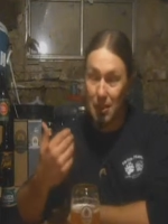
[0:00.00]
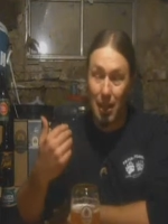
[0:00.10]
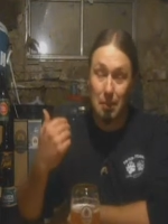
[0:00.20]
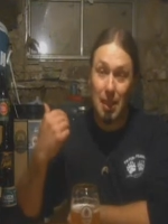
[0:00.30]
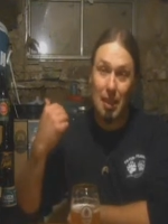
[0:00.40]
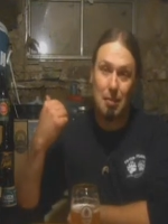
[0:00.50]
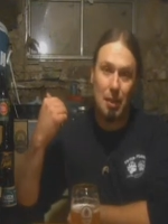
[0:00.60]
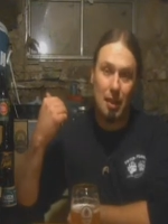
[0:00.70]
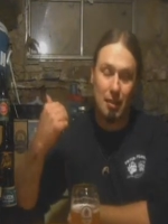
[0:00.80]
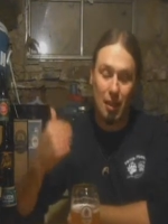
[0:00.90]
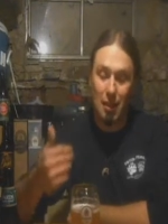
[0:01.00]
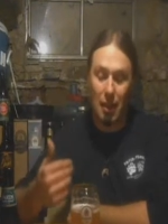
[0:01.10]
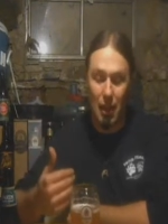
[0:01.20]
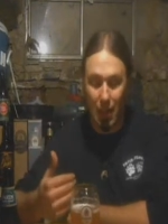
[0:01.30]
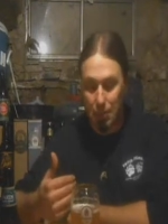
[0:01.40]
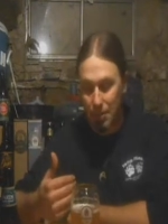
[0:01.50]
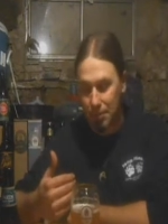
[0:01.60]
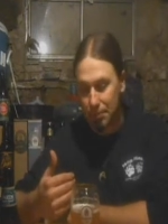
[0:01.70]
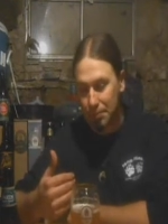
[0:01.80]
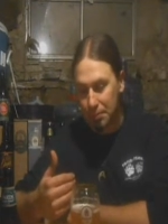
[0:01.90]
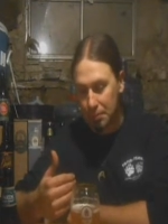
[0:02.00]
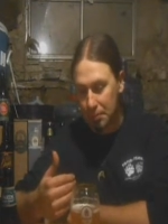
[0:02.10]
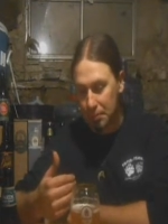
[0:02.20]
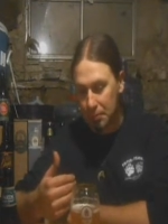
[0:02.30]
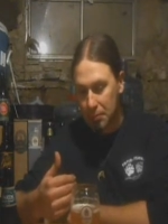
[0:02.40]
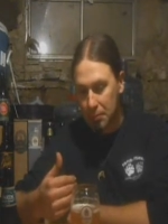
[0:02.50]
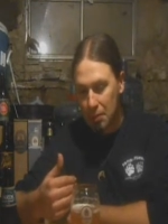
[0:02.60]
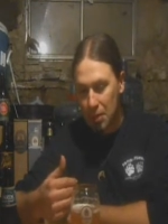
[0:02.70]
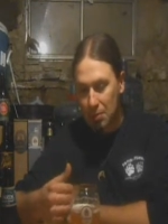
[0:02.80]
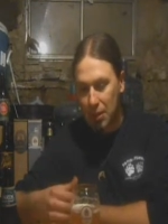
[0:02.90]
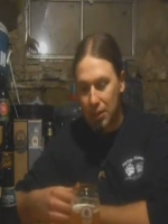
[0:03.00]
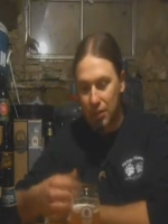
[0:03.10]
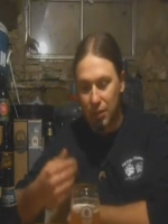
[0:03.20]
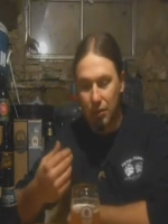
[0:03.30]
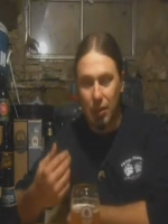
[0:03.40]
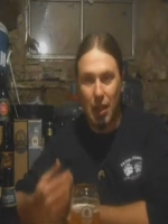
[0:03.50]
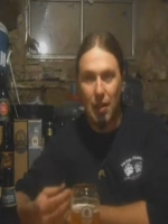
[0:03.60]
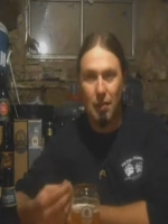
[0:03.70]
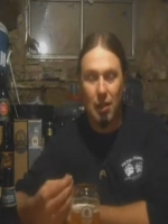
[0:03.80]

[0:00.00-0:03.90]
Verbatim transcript: Dominated by a ton of hops, but still you have